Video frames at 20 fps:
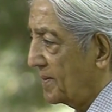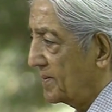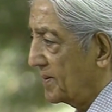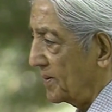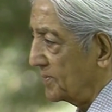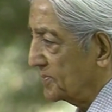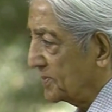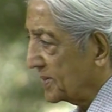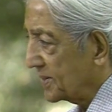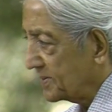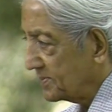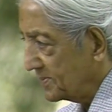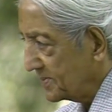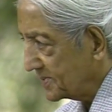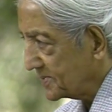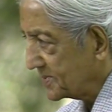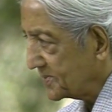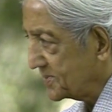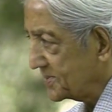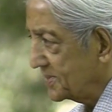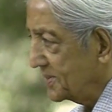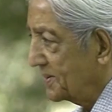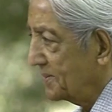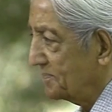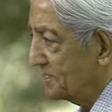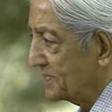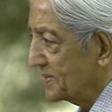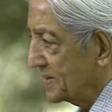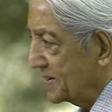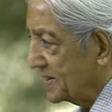Are we
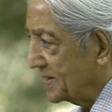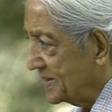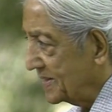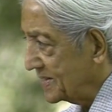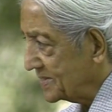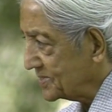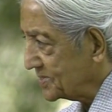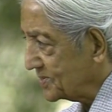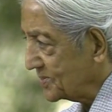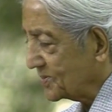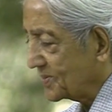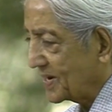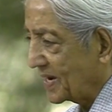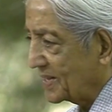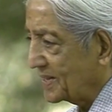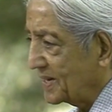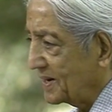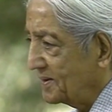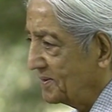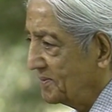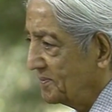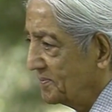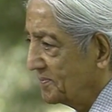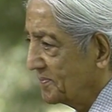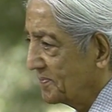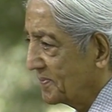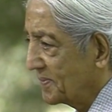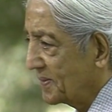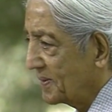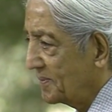in this together?
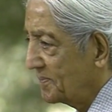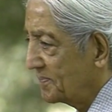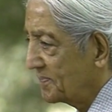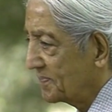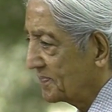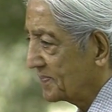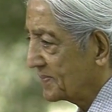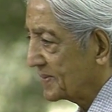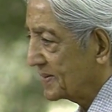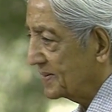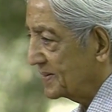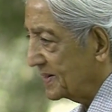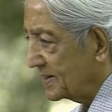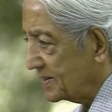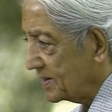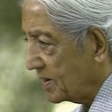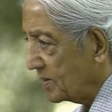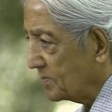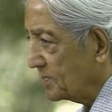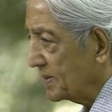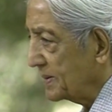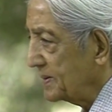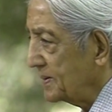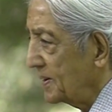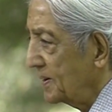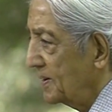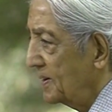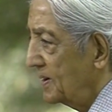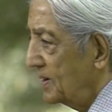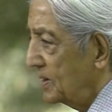A little bit?
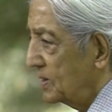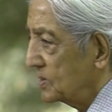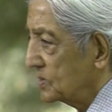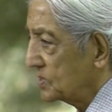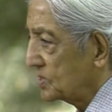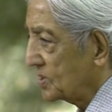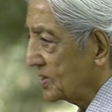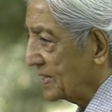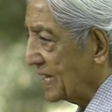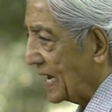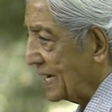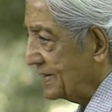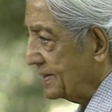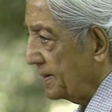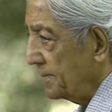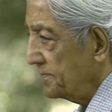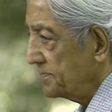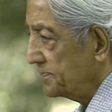So that